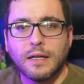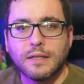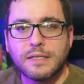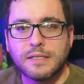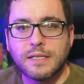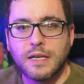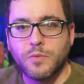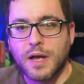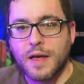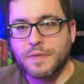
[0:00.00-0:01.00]
Let's see.
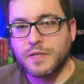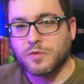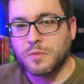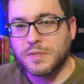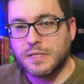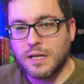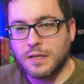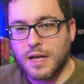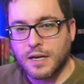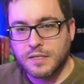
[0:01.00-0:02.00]
We got this from
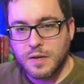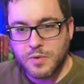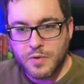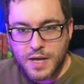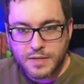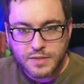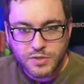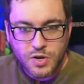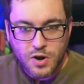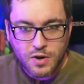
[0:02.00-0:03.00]
CLX,
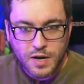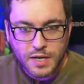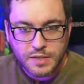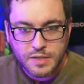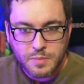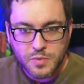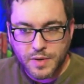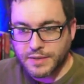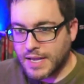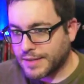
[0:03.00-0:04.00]

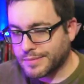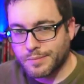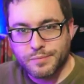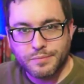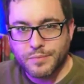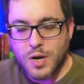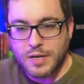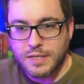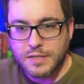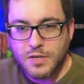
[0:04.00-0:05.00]
WN, Can't
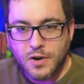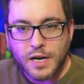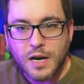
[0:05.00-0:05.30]
pronounce that. Sorry.